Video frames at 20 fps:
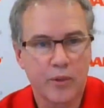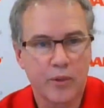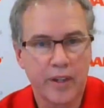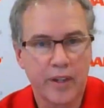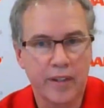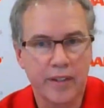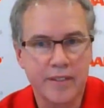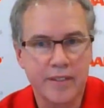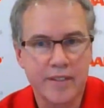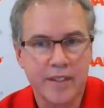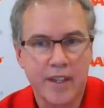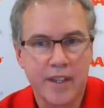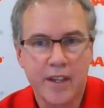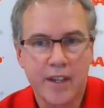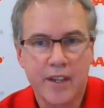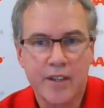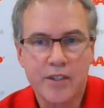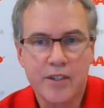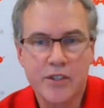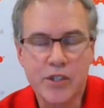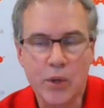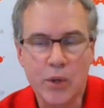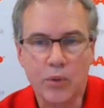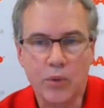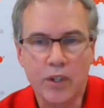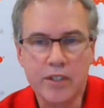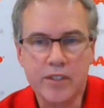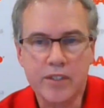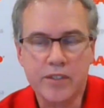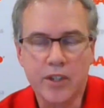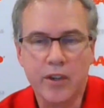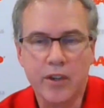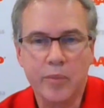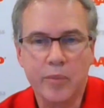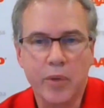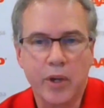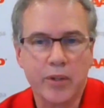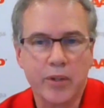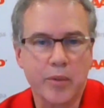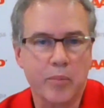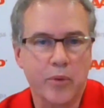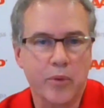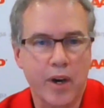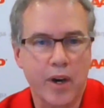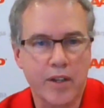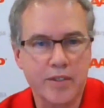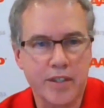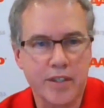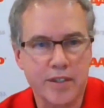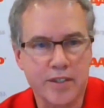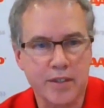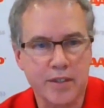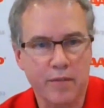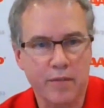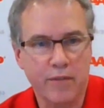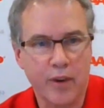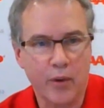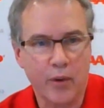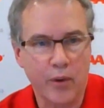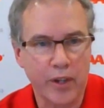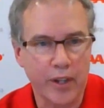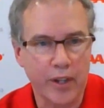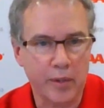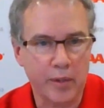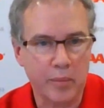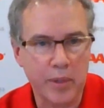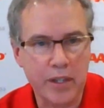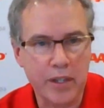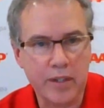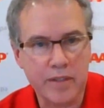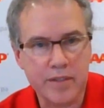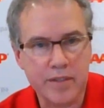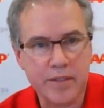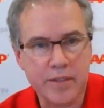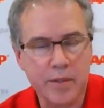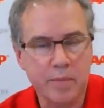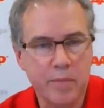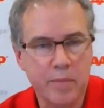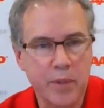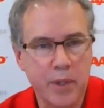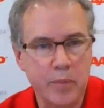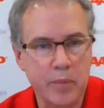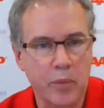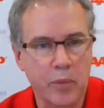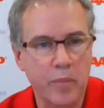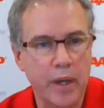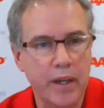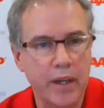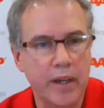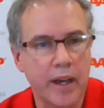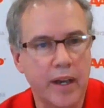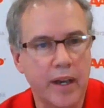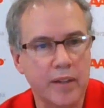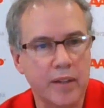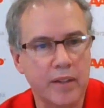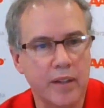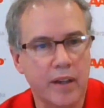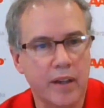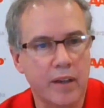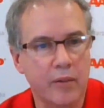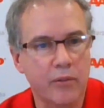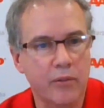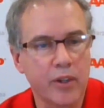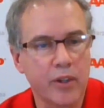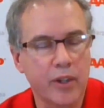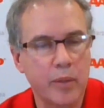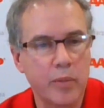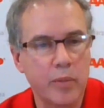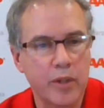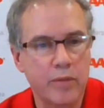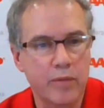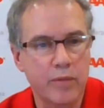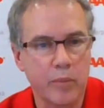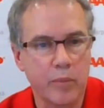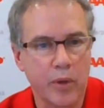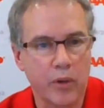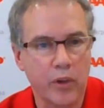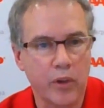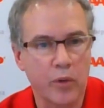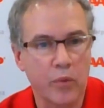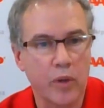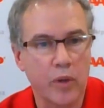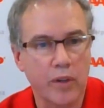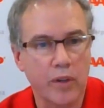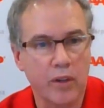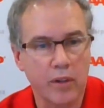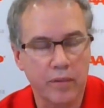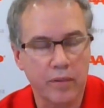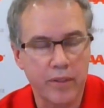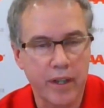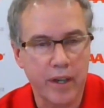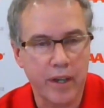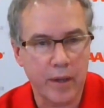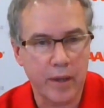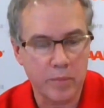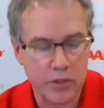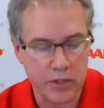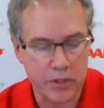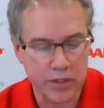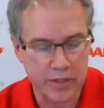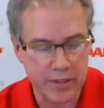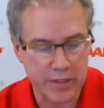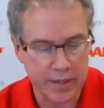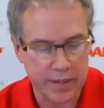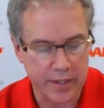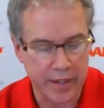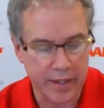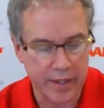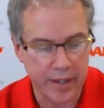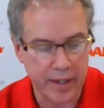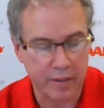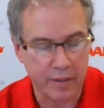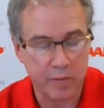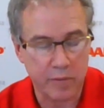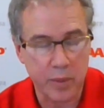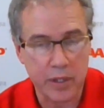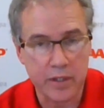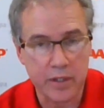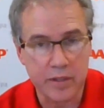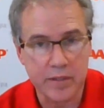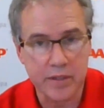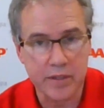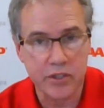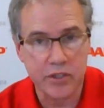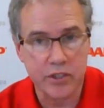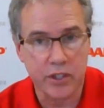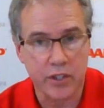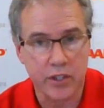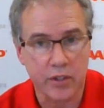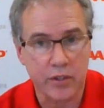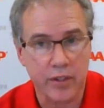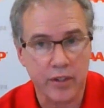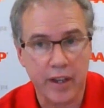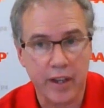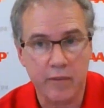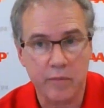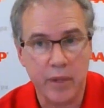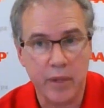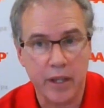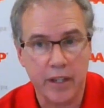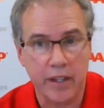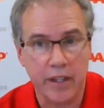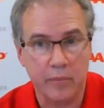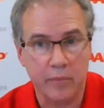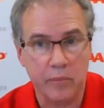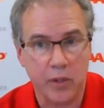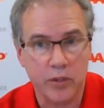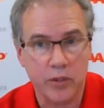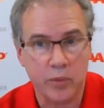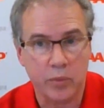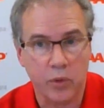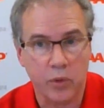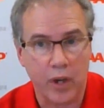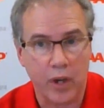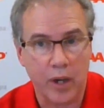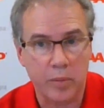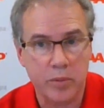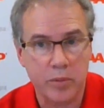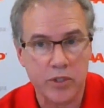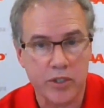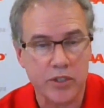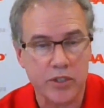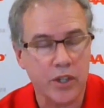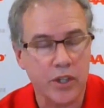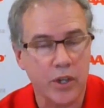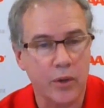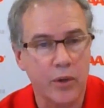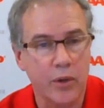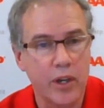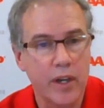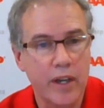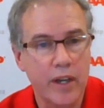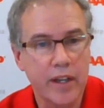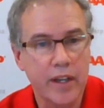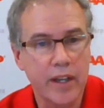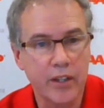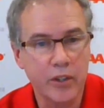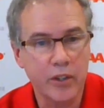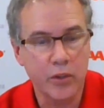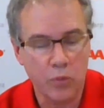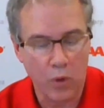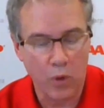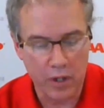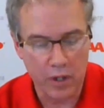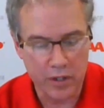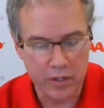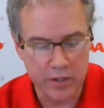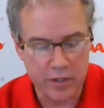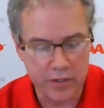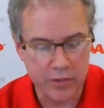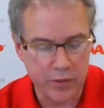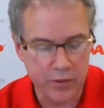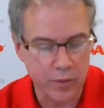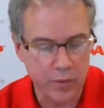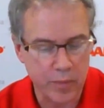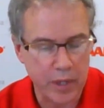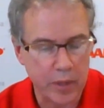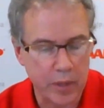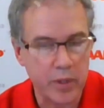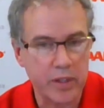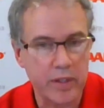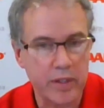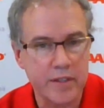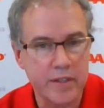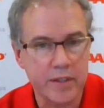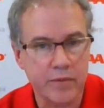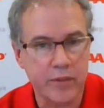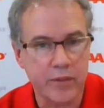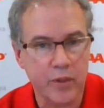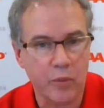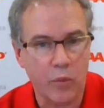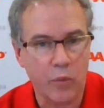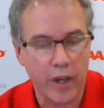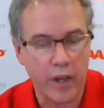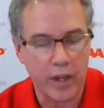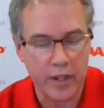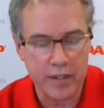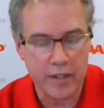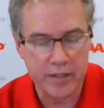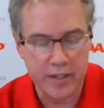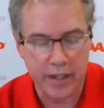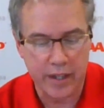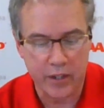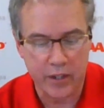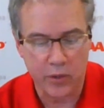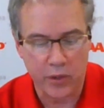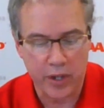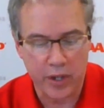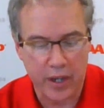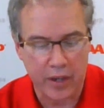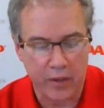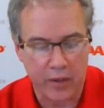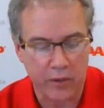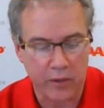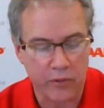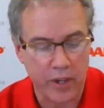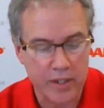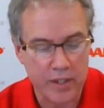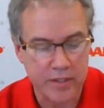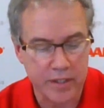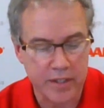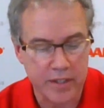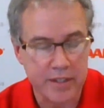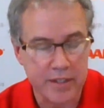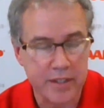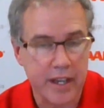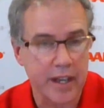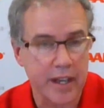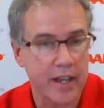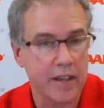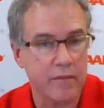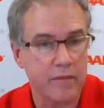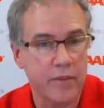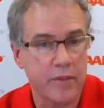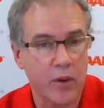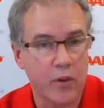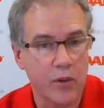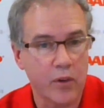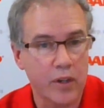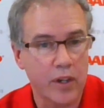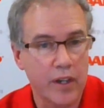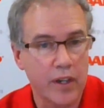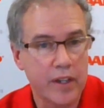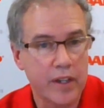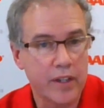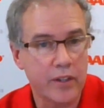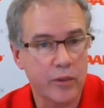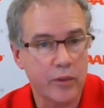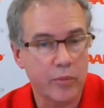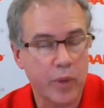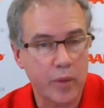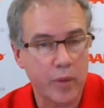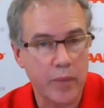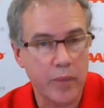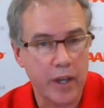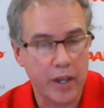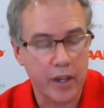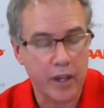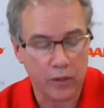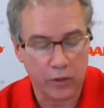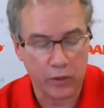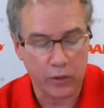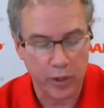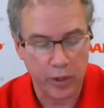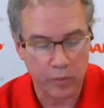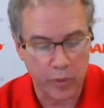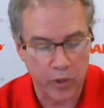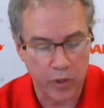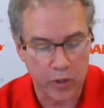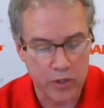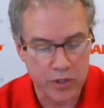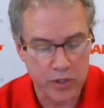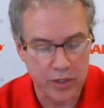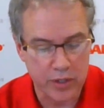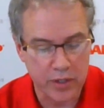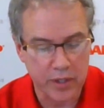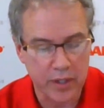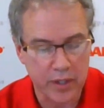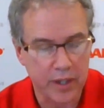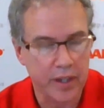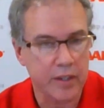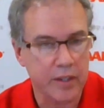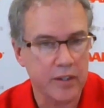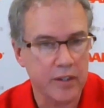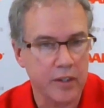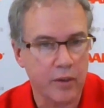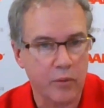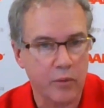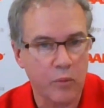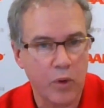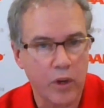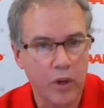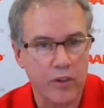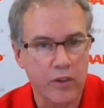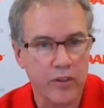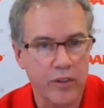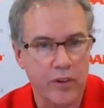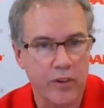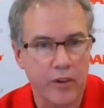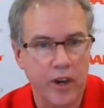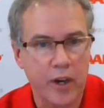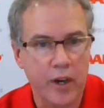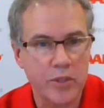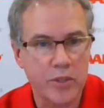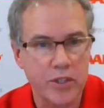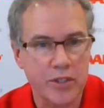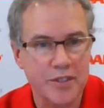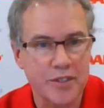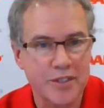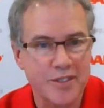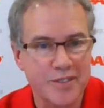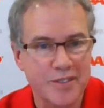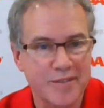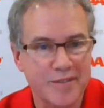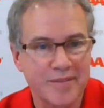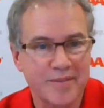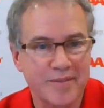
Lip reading: Great. So let's talk about the process of voting because some people may not really be familiar with all of the options that they have because this year they have multiple options. So can you walk us through maybe the different ways that York County residents can vote, either by mail or in person? And, what are their options?